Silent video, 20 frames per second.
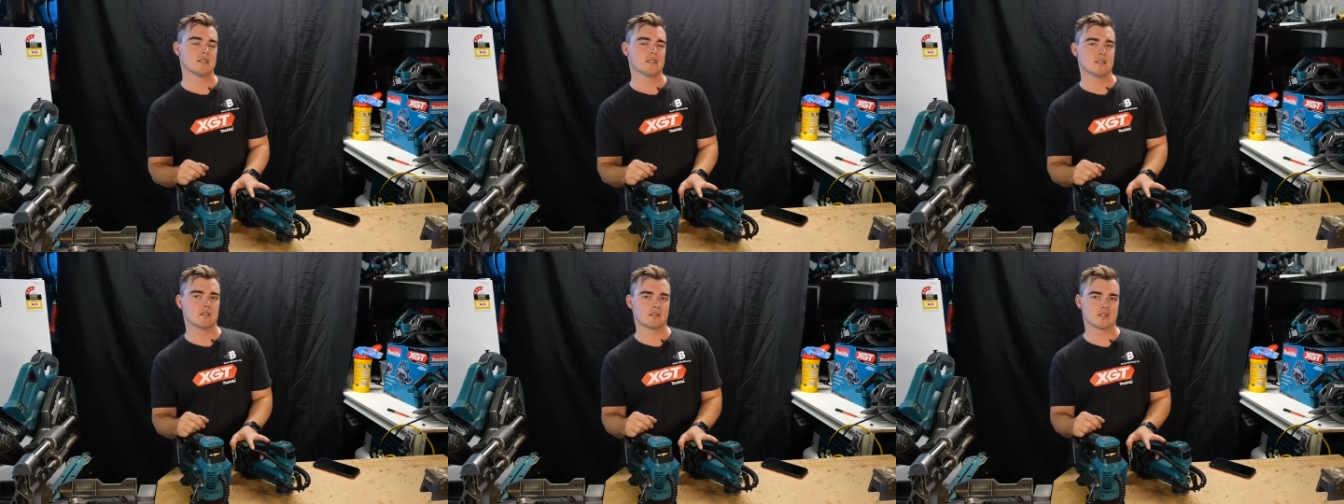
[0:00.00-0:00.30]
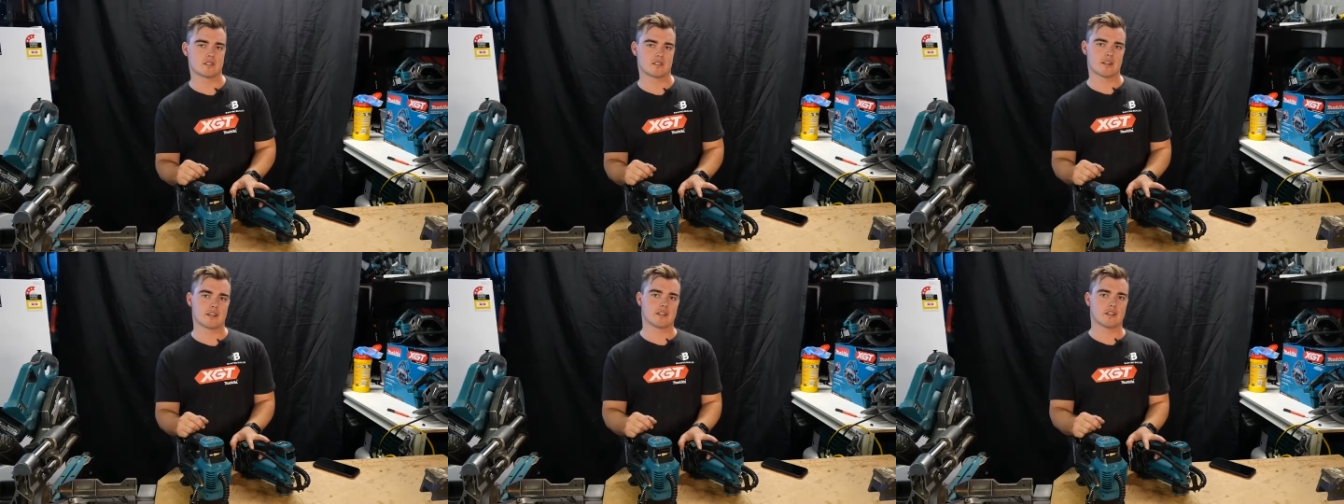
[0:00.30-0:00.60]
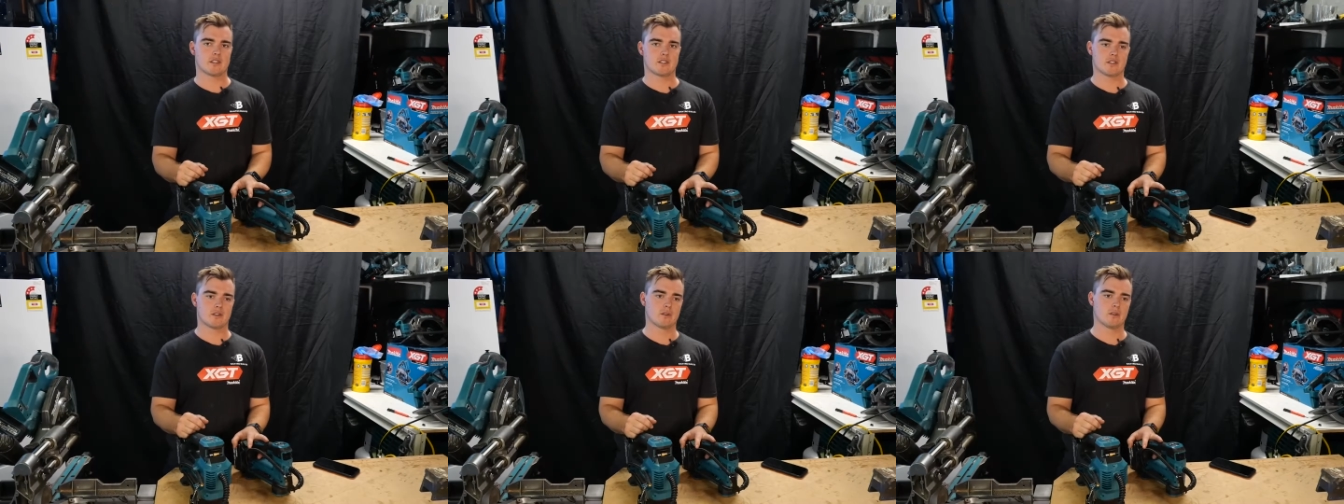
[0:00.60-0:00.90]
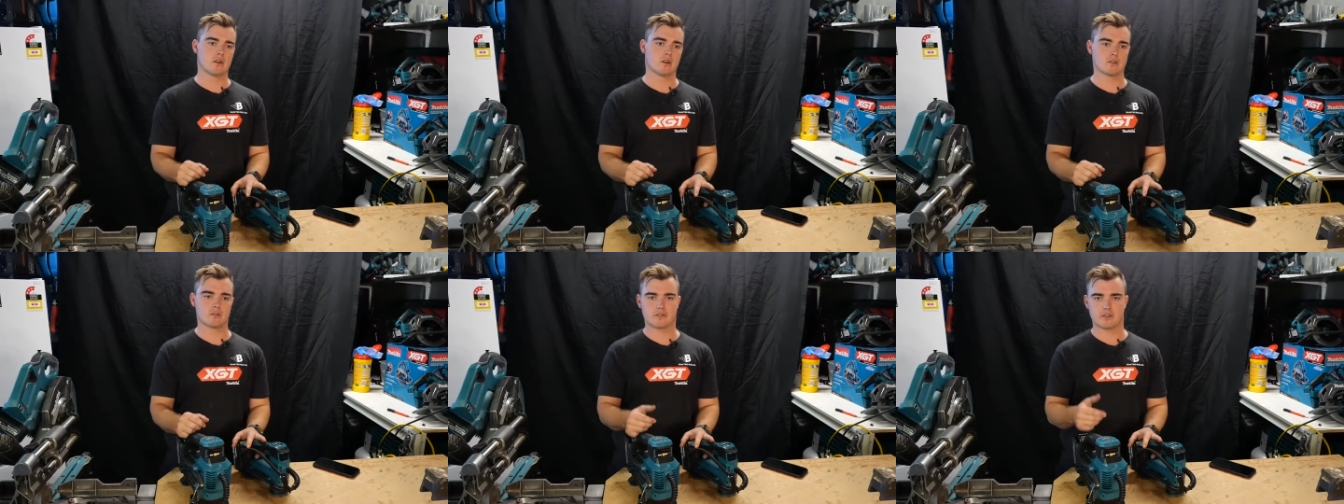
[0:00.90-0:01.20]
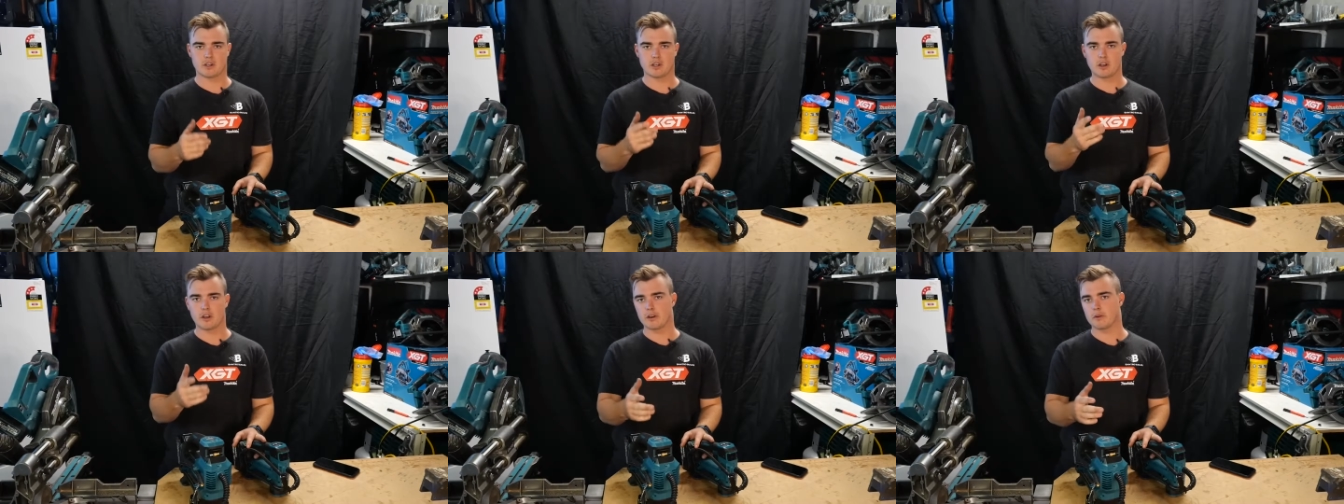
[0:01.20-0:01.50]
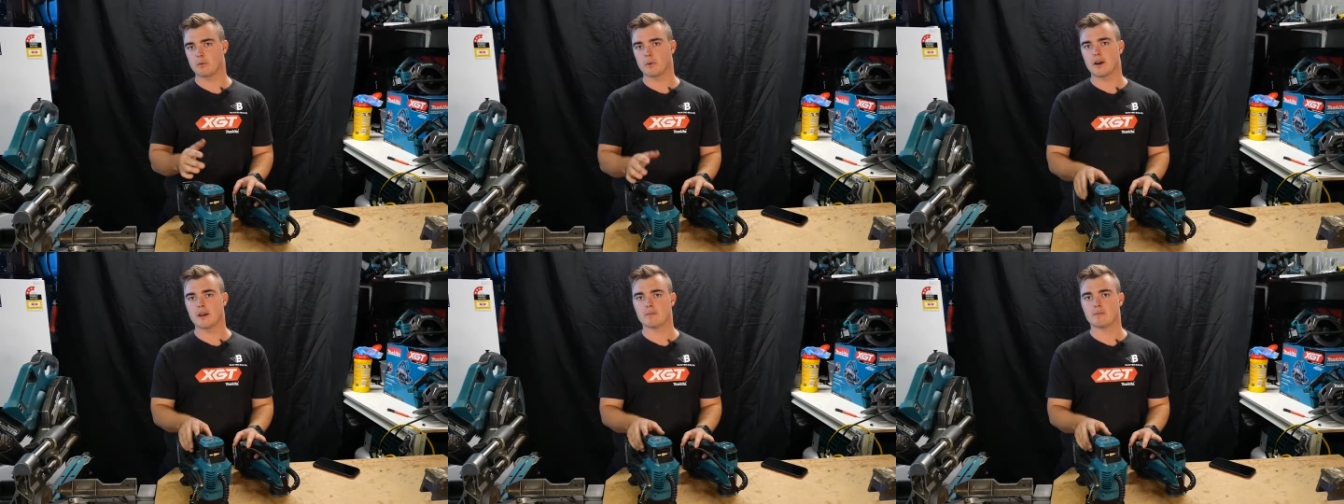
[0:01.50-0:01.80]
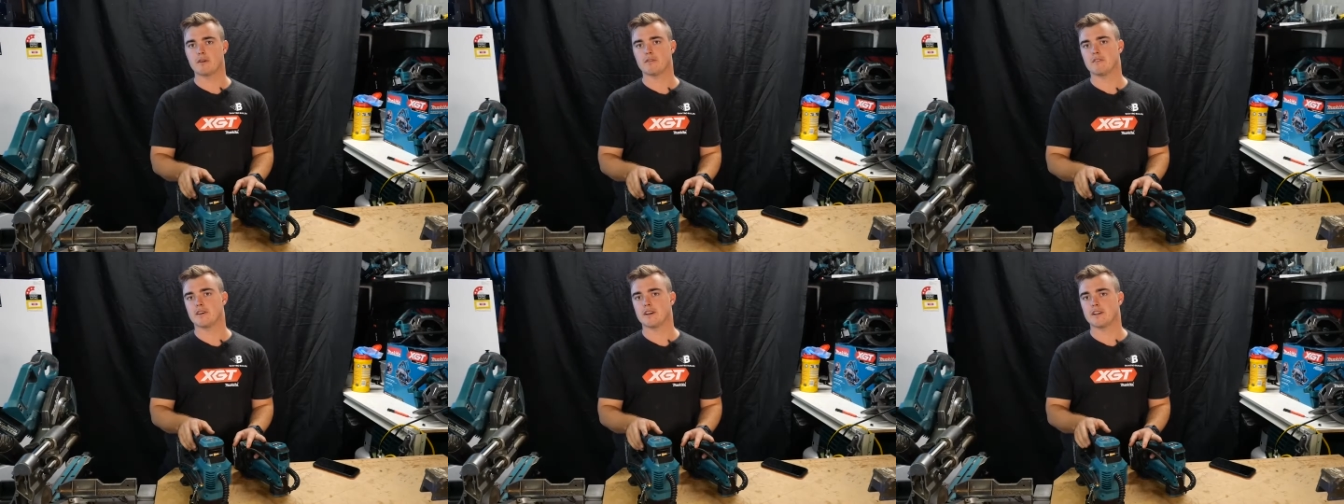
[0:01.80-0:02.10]
It was just taking too long. I've got a lot of weight in
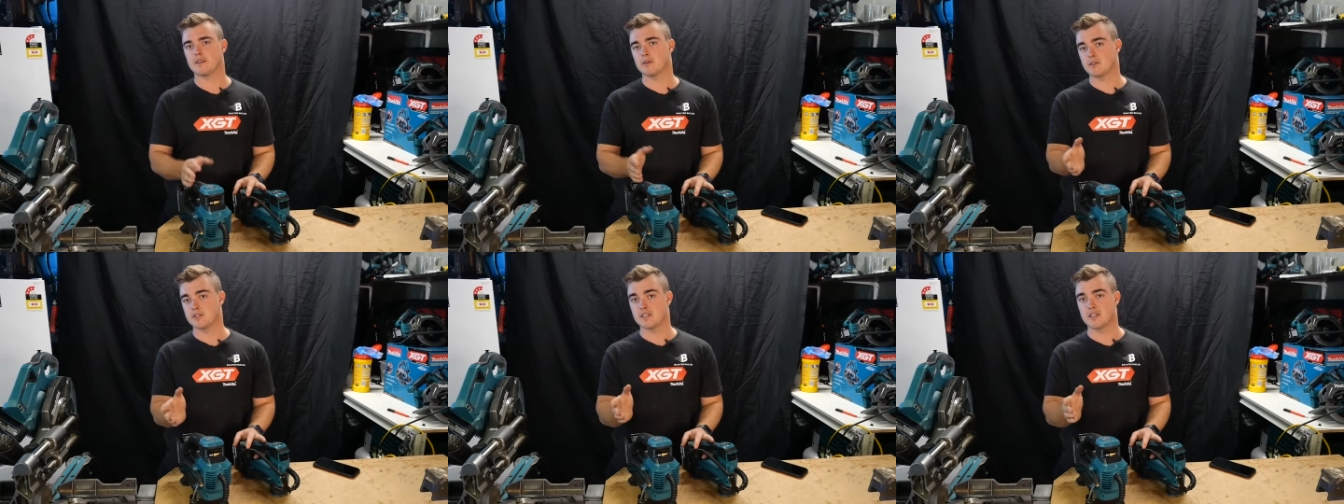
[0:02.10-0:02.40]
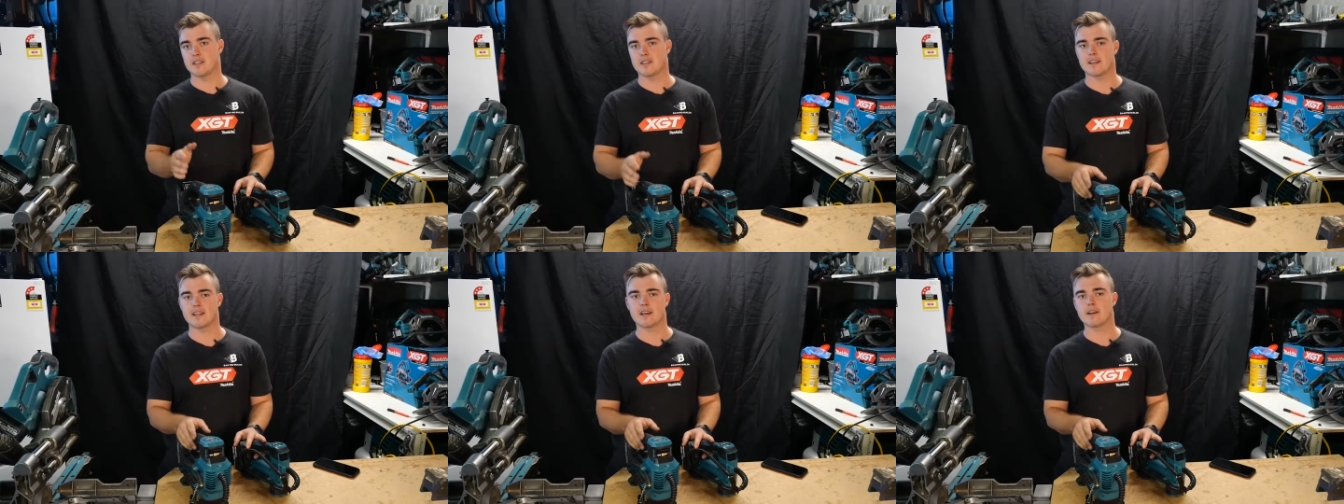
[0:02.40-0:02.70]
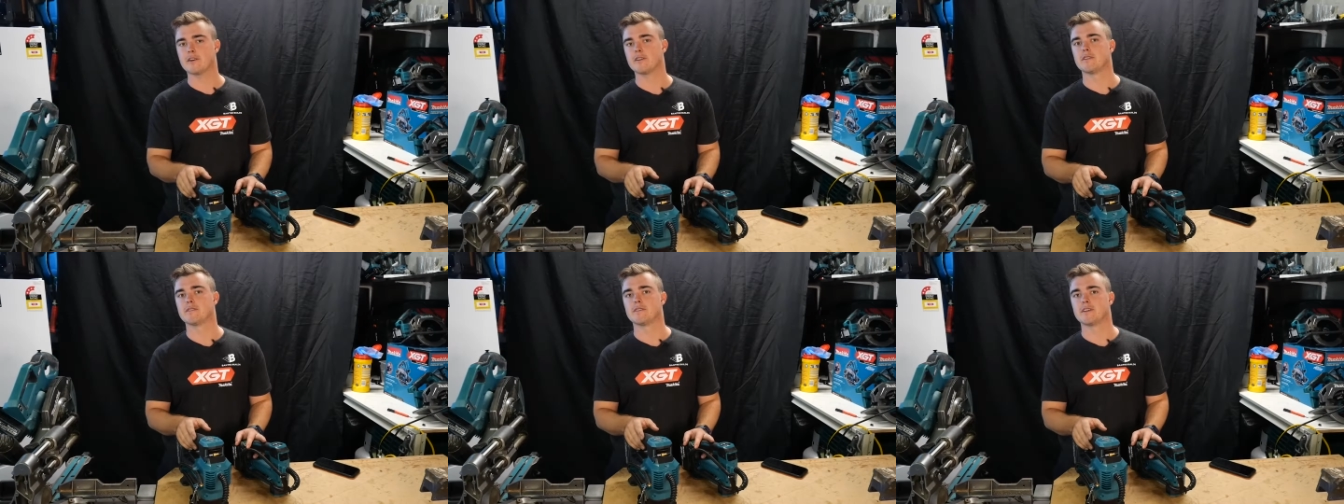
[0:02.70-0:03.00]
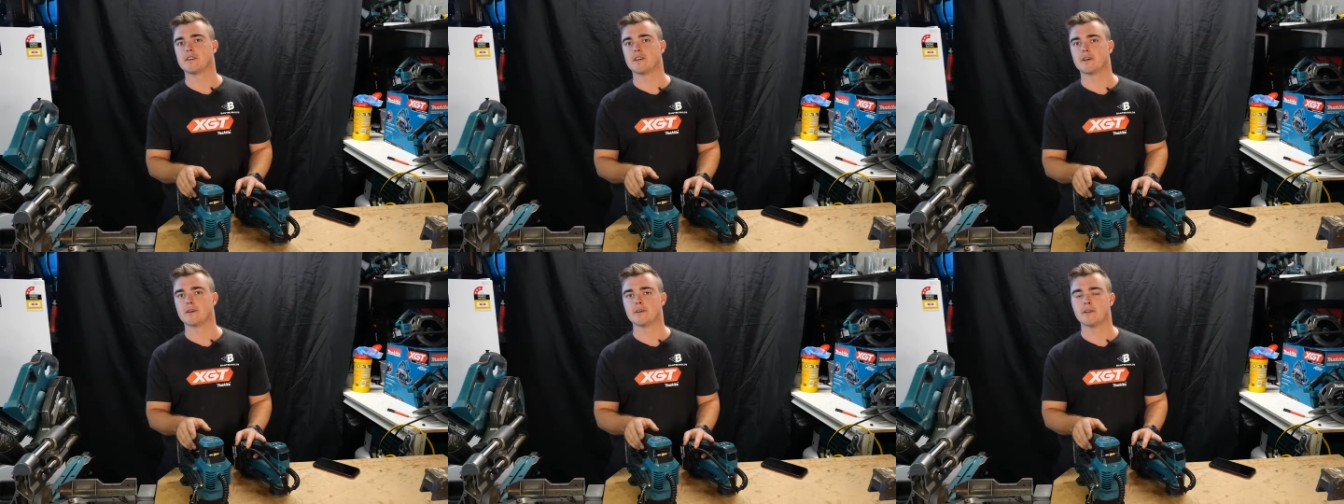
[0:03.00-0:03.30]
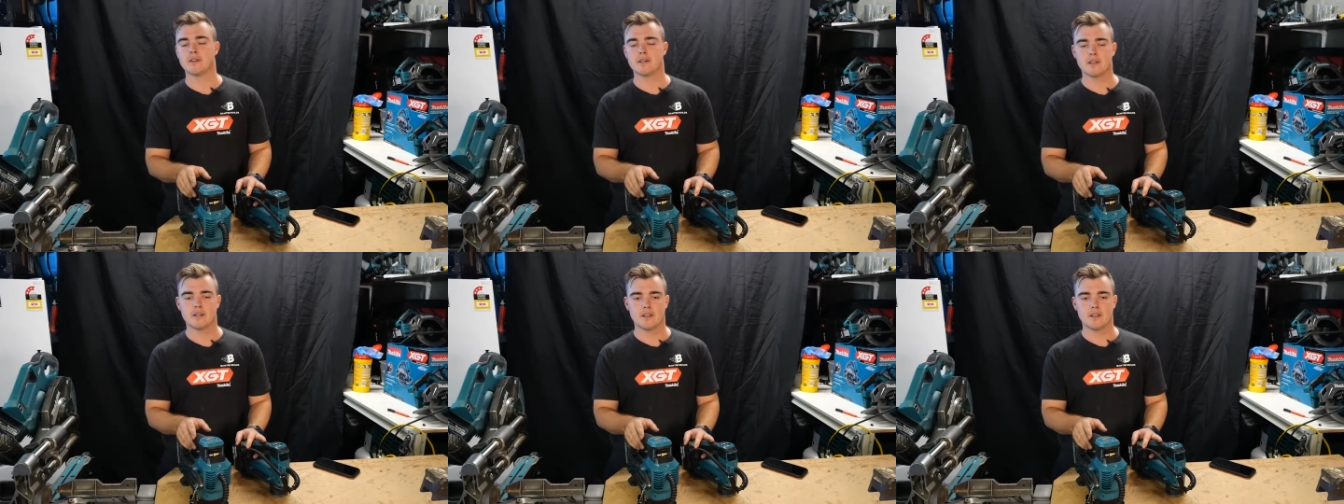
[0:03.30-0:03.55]
my van. You'll see that later in the video.